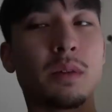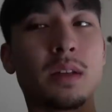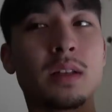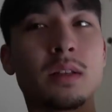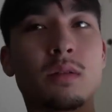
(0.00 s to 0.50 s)
but
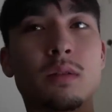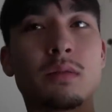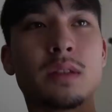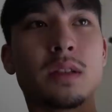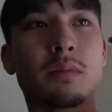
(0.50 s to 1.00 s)
I think the only
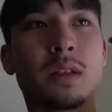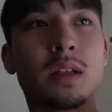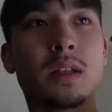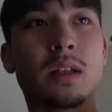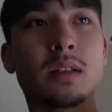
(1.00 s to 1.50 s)
reason I'm
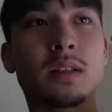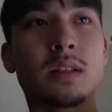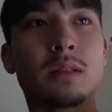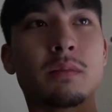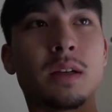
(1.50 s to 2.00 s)
thinking that is
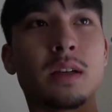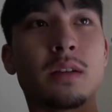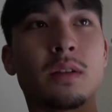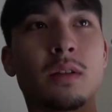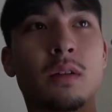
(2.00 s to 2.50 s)
because my
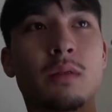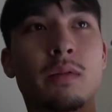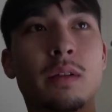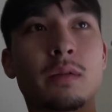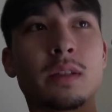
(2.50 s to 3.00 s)

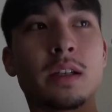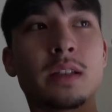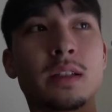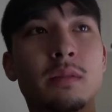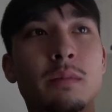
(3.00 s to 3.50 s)
girlfriend was
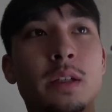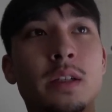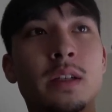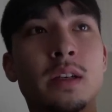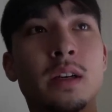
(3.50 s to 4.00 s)
asking
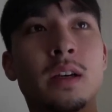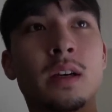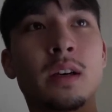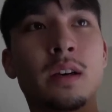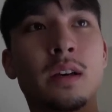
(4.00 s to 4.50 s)
me
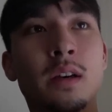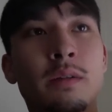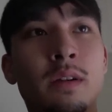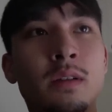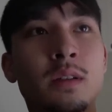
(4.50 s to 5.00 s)

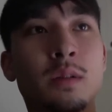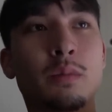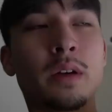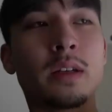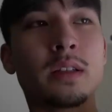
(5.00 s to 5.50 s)
if I was
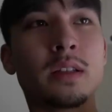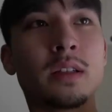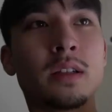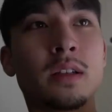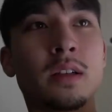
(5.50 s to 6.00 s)
depressed,
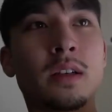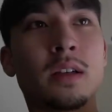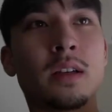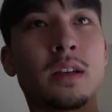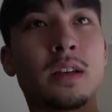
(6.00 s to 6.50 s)

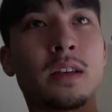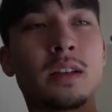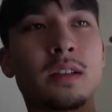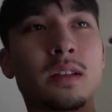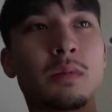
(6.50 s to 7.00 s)
and
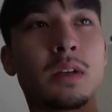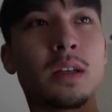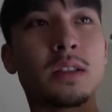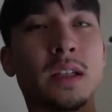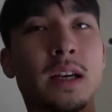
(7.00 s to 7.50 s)
then just
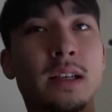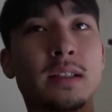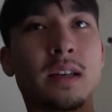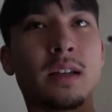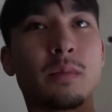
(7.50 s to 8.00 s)
because she
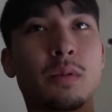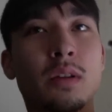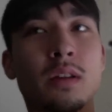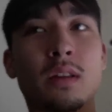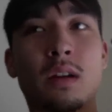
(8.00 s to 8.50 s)
asked that, it
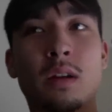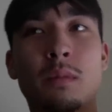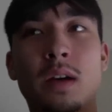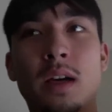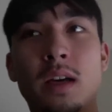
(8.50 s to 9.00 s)
put the thought in
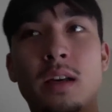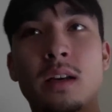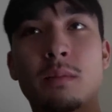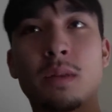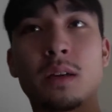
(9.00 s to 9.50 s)
my head, and
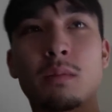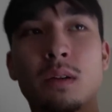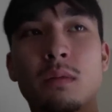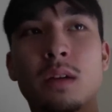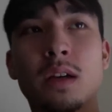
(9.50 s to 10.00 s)
I'm like,
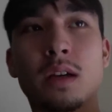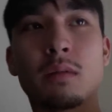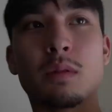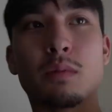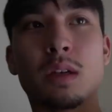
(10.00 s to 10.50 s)
maybe I
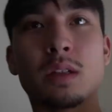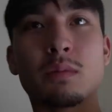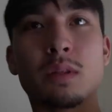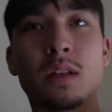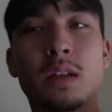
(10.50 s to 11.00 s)
am
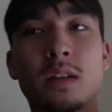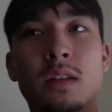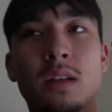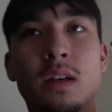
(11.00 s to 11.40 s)
depressed, but then